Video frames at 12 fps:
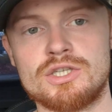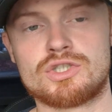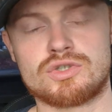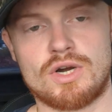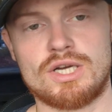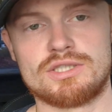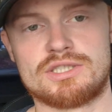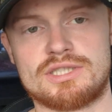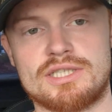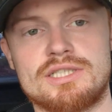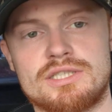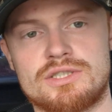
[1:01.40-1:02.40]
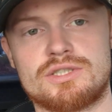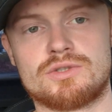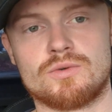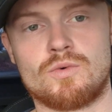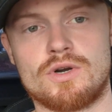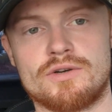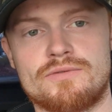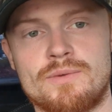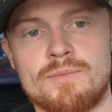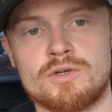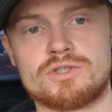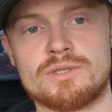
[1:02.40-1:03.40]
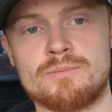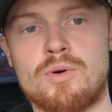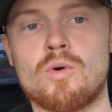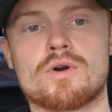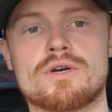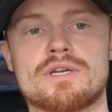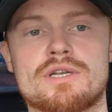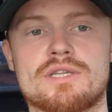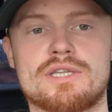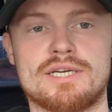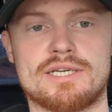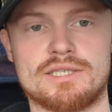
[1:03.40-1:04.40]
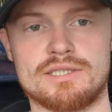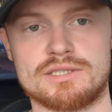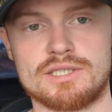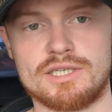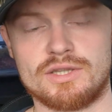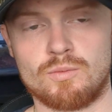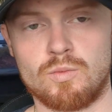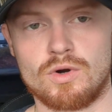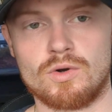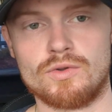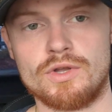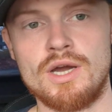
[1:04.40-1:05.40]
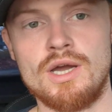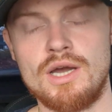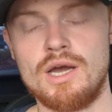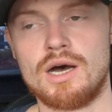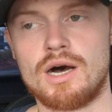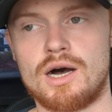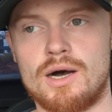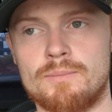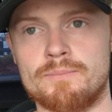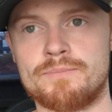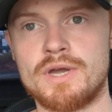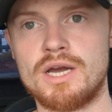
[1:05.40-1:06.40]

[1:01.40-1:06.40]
Trust is one of the most important things in the world. In